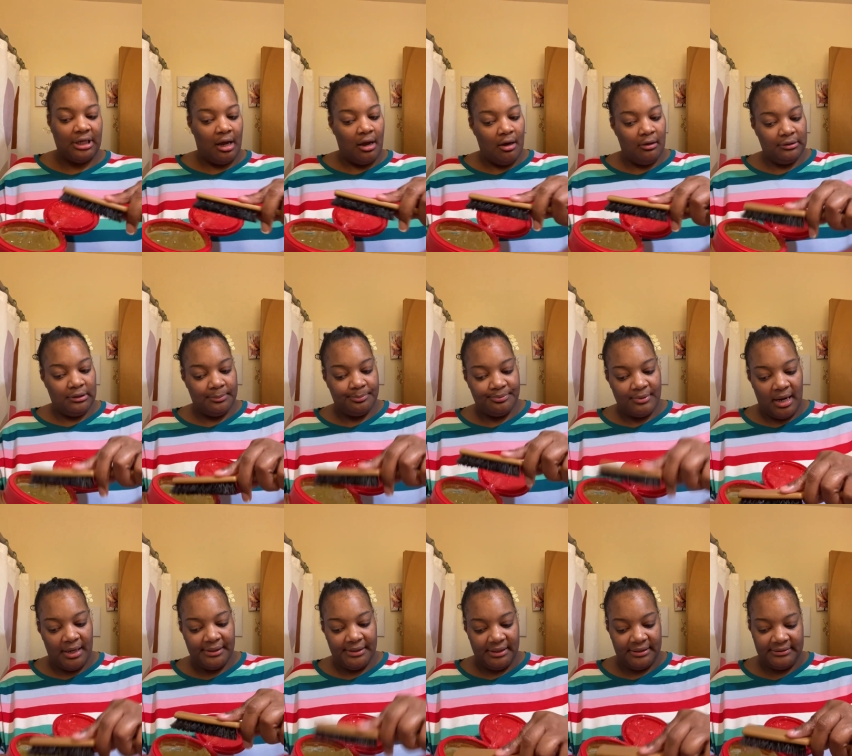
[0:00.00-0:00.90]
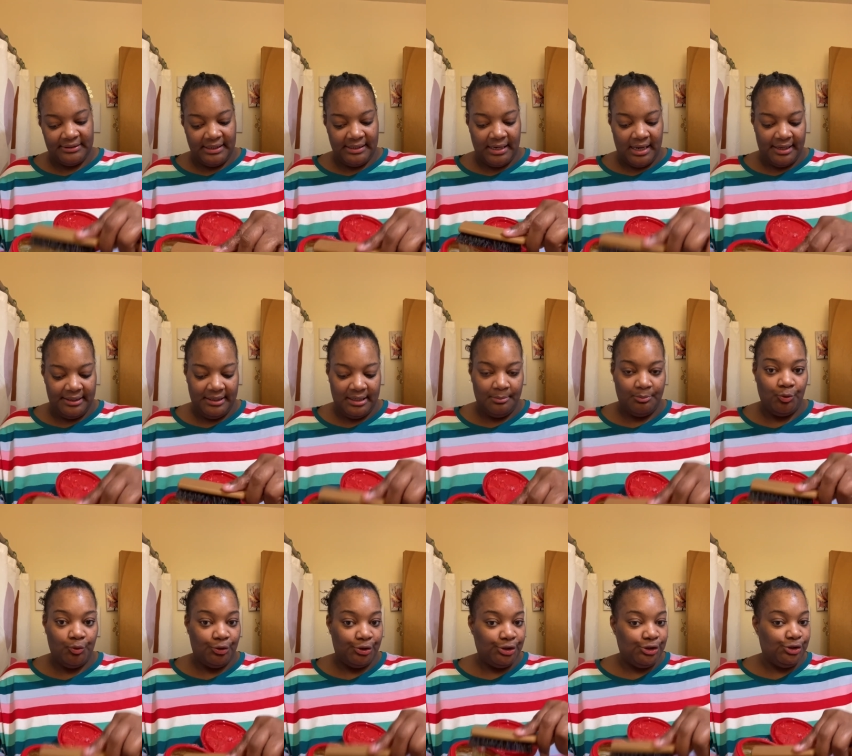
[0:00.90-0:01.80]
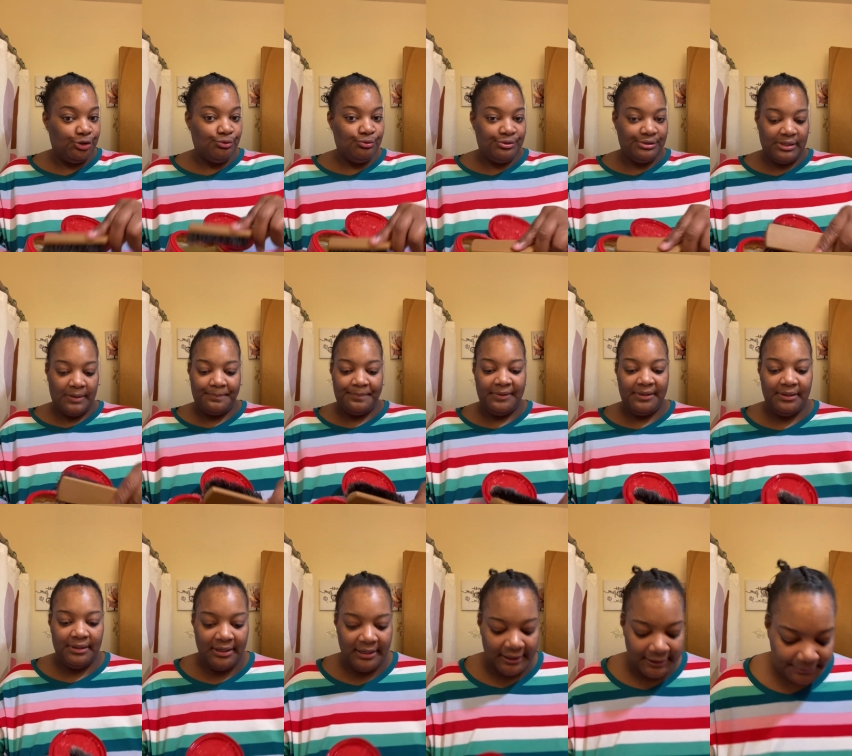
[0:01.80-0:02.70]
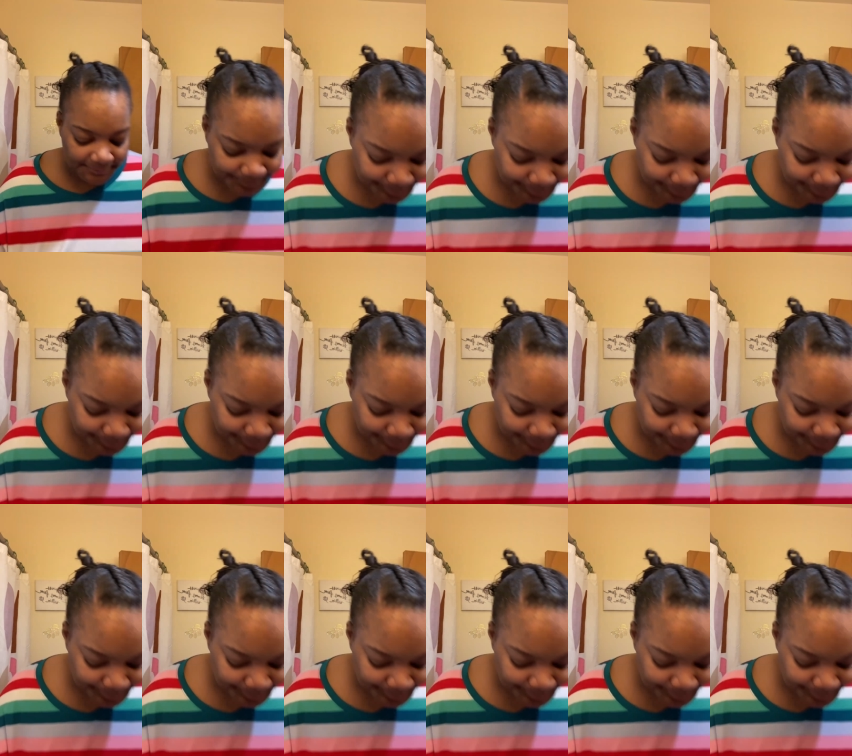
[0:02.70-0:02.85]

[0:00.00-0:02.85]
all the product that I am going to use up in there.